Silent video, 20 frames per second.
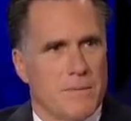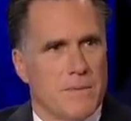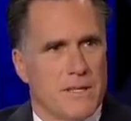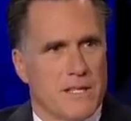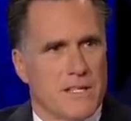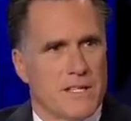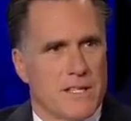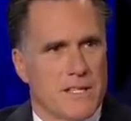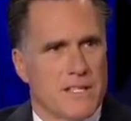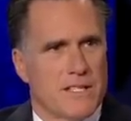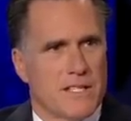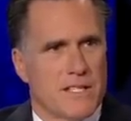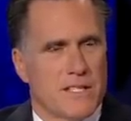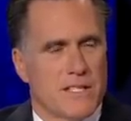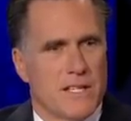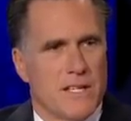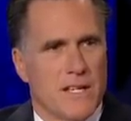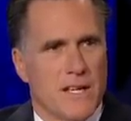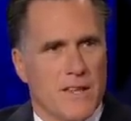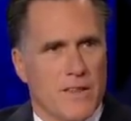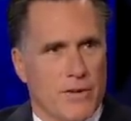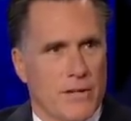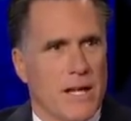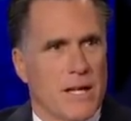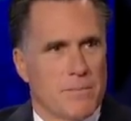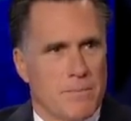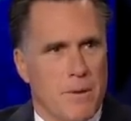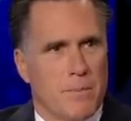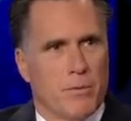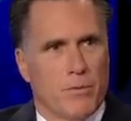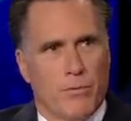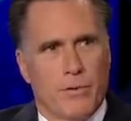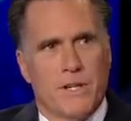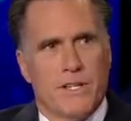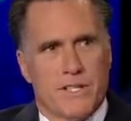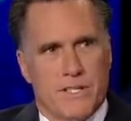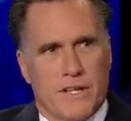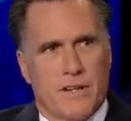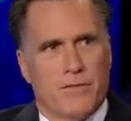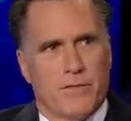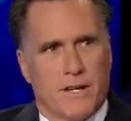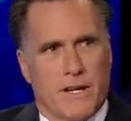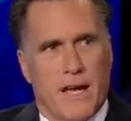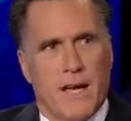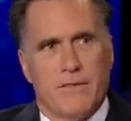I mean, there are a lot of people really suffering,